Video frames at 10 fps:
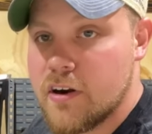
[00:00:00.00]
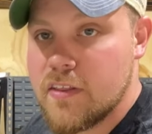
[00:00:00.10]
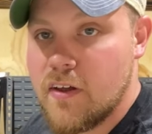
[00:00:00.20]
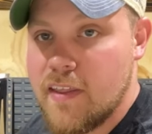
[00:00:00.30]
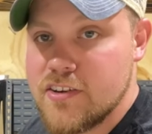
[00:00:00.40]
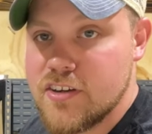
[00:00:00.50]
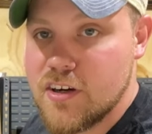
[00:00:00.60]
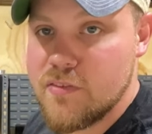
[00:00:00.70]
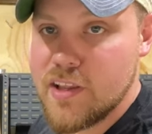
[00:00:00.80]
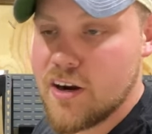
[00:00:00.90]
underneath all that
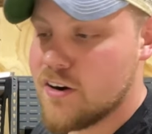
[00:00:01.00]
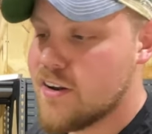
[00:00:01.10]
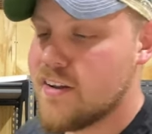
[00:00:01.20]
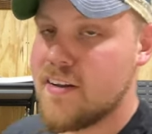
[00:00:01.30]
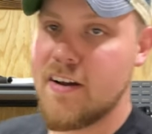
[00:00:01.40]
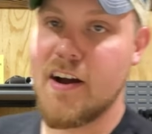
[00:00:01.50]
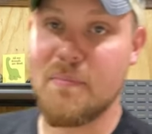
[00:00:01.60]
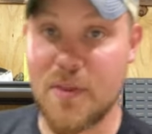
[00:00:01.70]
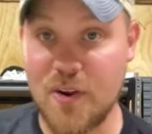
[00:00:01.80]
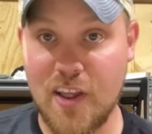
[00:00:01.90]
junk over there.
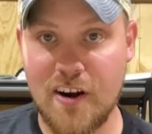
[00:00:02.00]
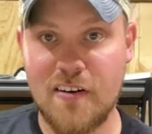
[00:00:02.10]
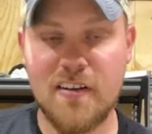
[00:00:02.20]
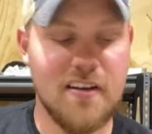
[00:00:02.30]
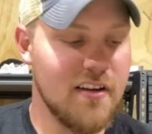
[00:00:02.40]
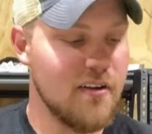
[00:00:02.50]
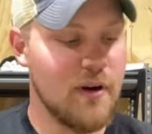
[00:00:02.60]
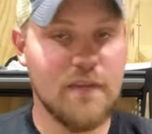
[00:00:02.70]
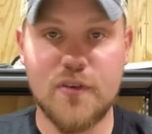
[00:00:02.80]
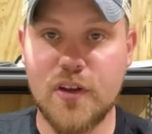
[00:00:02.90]
But they're there
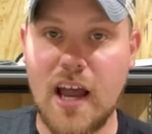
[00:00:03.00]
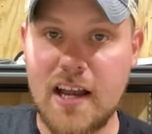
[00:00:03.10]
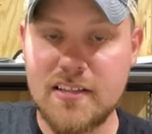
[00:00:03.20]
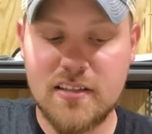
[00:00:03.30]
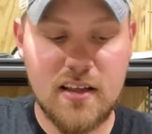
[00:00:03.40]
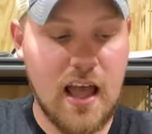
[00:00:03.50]
waiting for you guys.